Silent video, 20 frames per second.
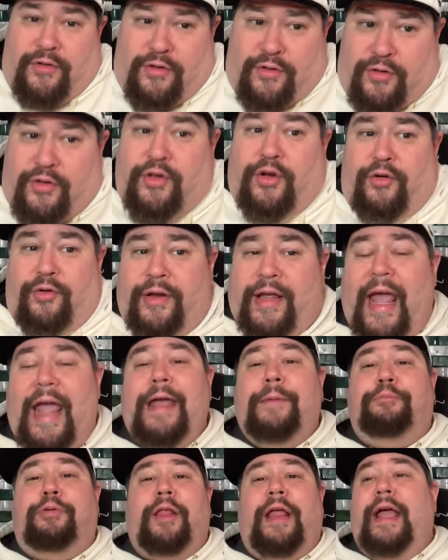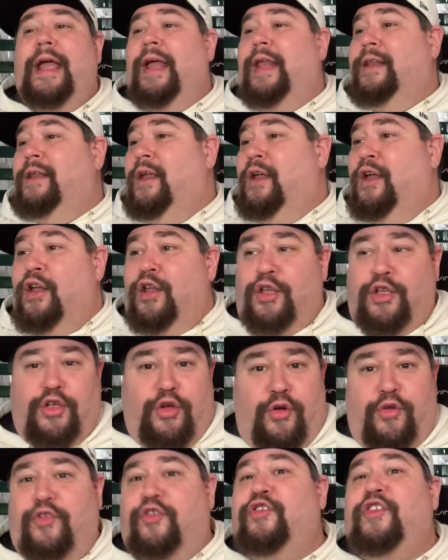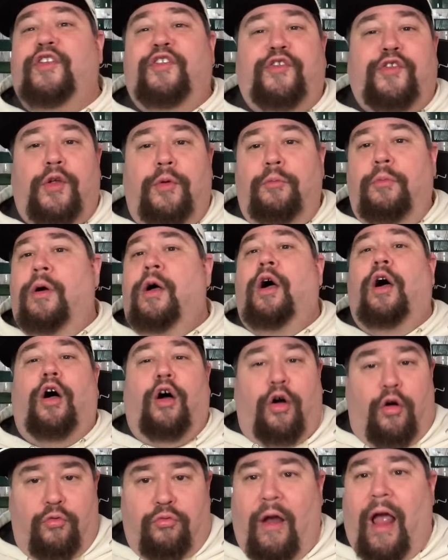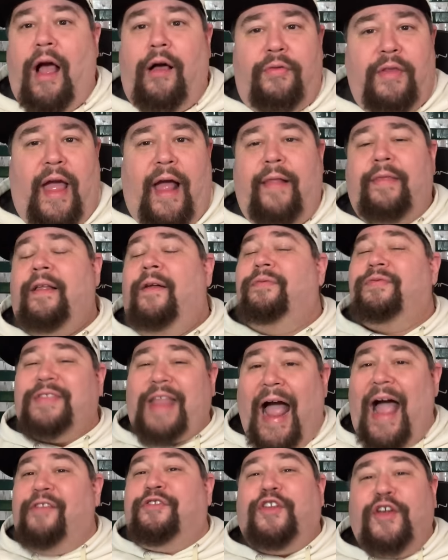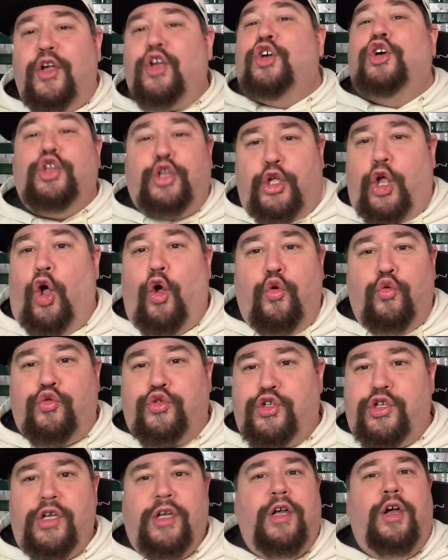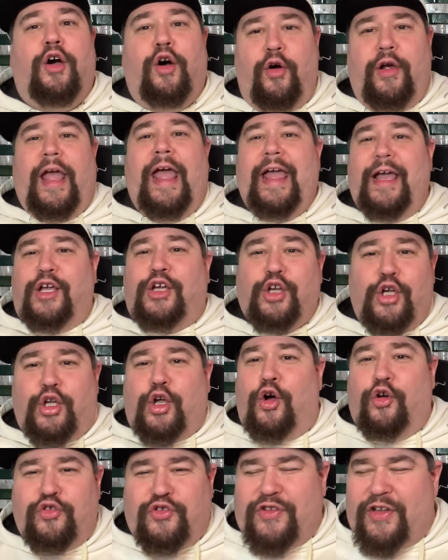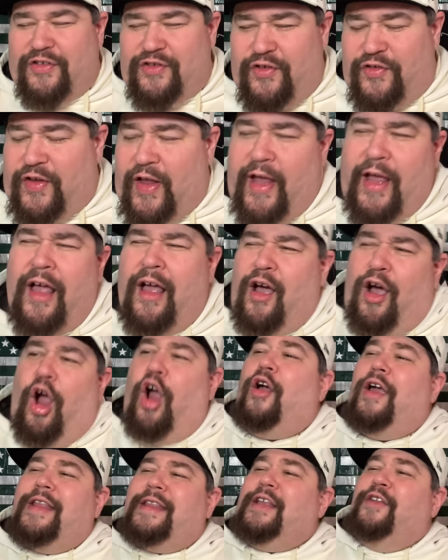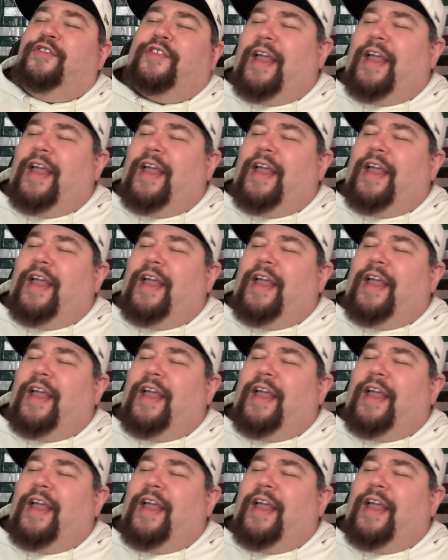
your game plan, your system around that? That's a good coach. Okay, a good coach doesn't say, all right, this